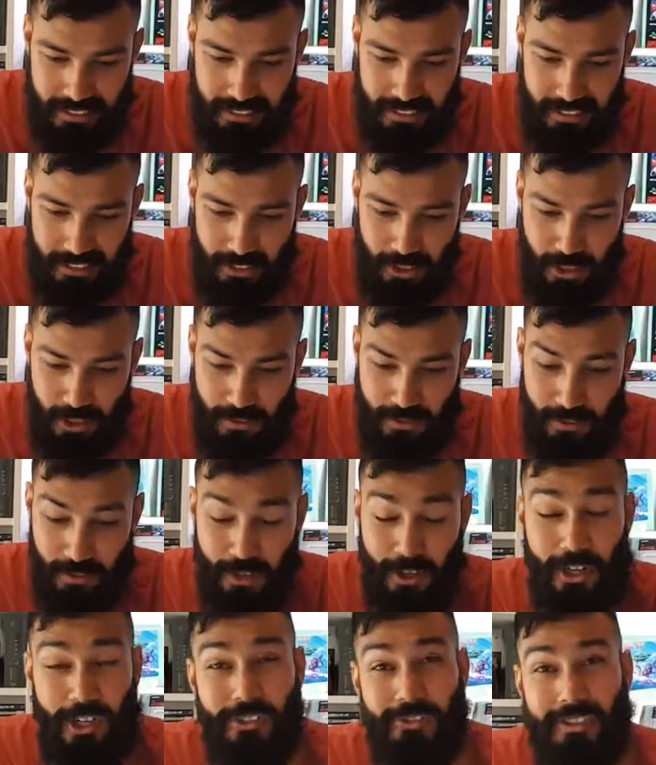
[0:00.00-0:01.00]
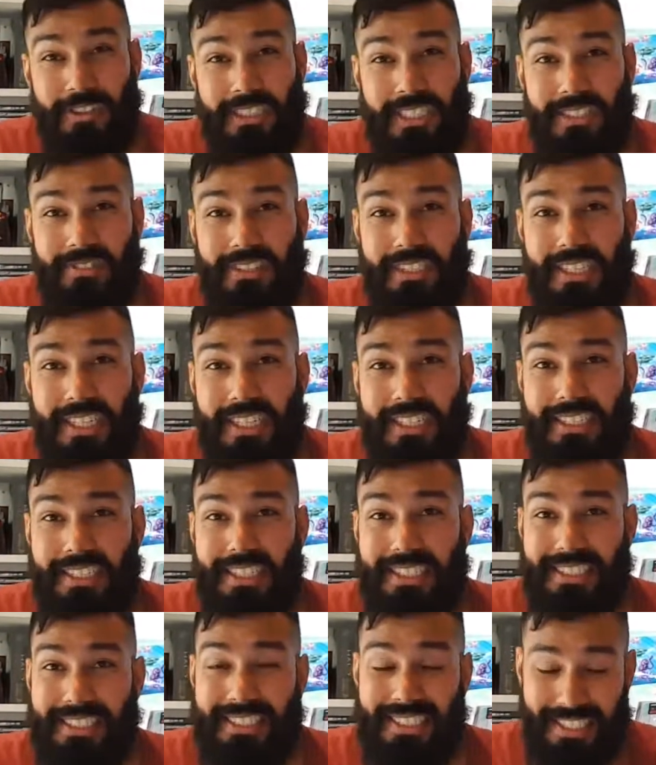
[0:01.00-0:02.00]
It goes for
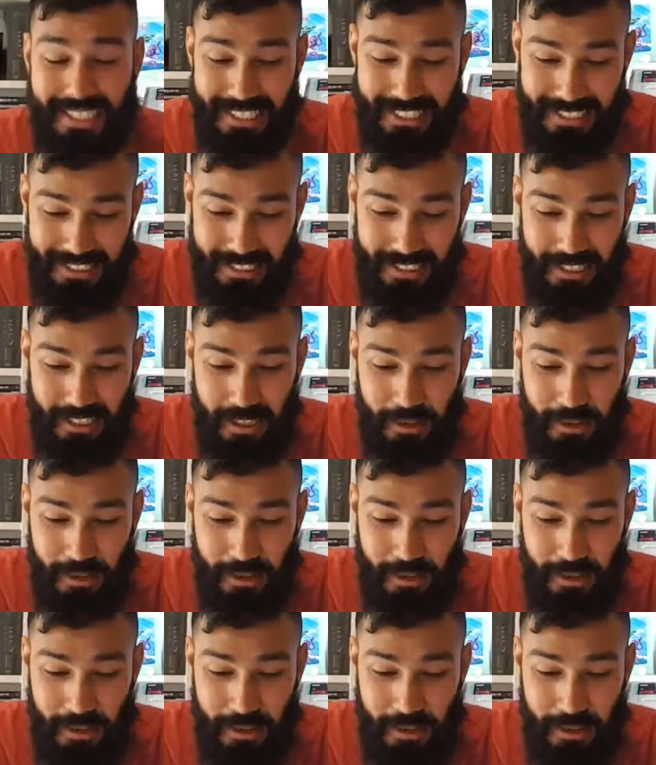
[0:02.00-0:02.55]
179.99.